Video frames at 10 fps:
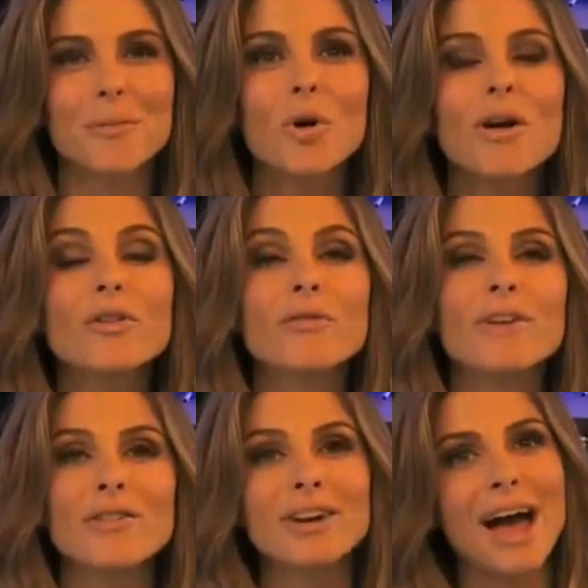For more of your
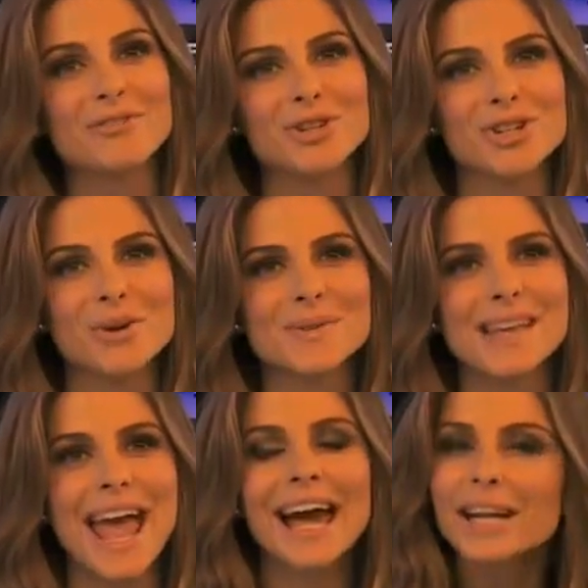favorite after shows
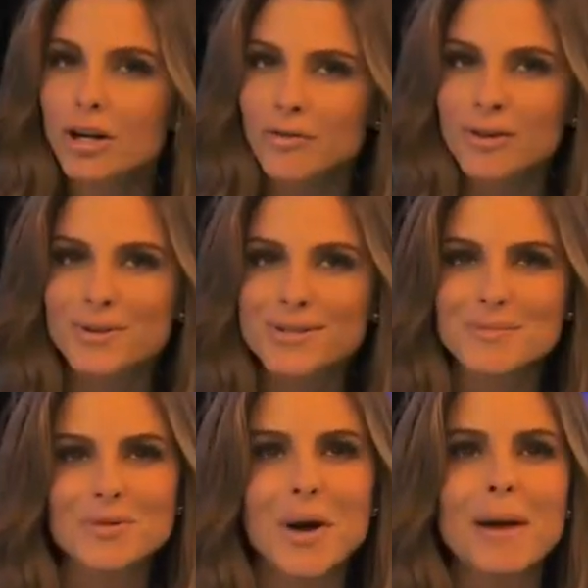and interviews,
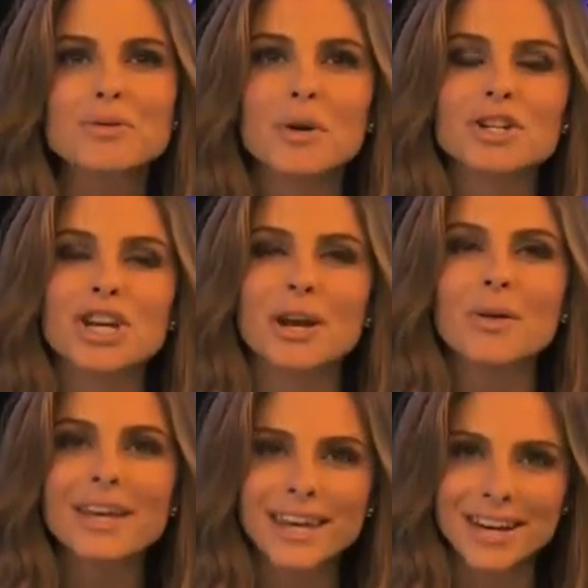subscribe to our
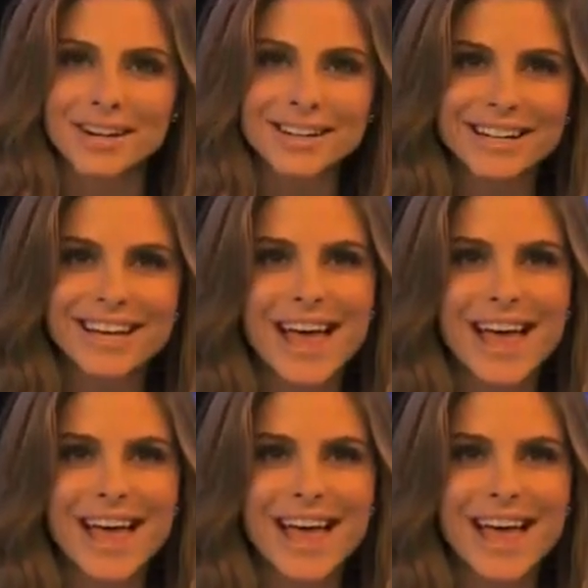channel here,